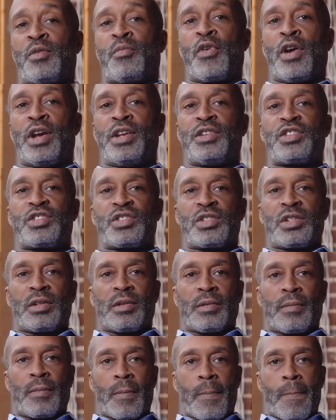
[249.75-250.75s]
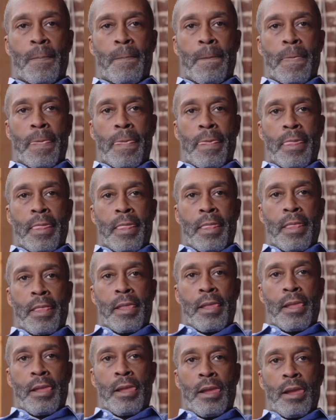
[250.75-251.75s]
I wonder, did that plant a seed in you to
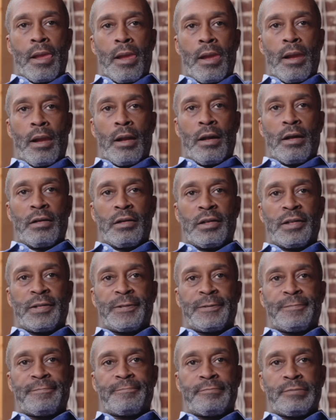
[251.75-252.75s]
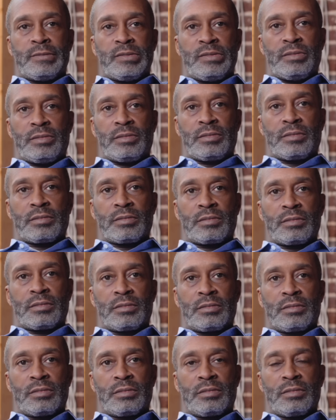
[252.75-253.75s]
kind of have a little animosity towards
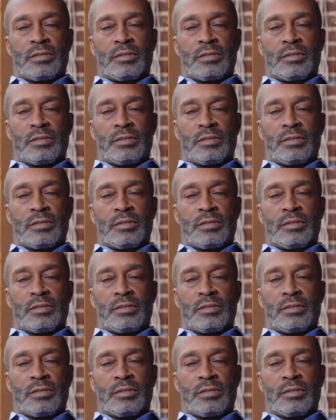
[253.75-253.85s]
Jay?